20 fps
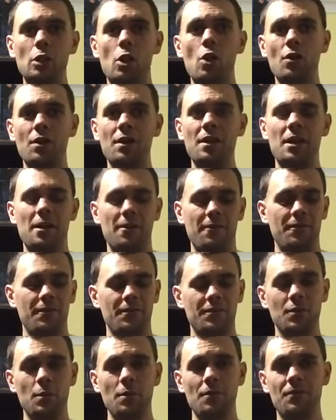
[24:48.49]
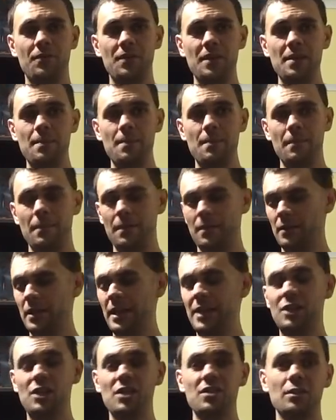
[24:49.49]
long enough. So if the
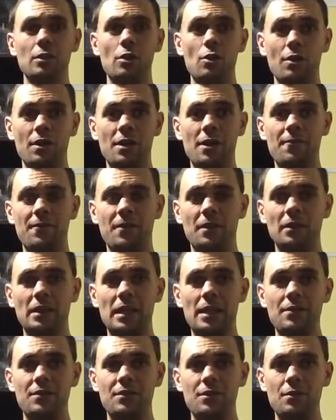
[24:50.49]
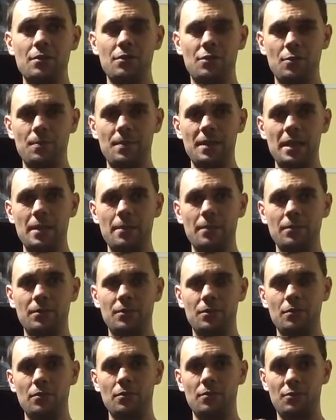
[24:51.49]
latch is long enough and allows you to be able
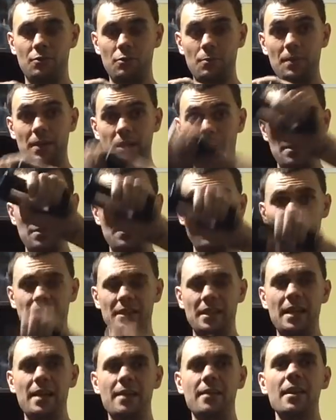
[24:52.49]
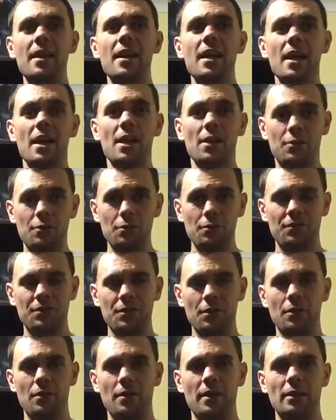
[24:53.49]
to strip it out using that, do
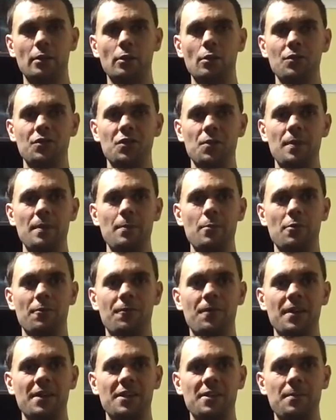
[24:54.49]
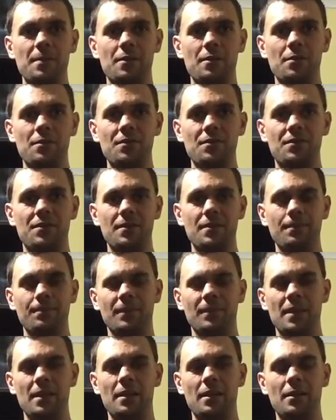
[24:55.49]
so. It'll also be more effective because
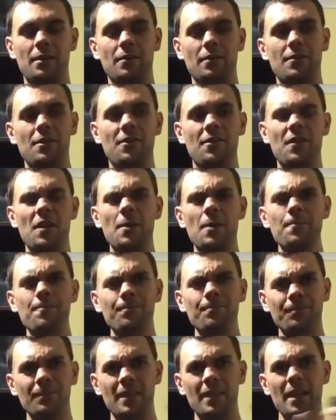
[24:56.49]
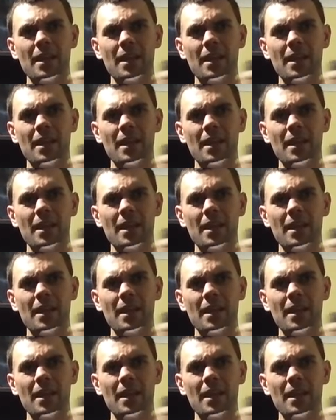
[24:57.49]
the thumb,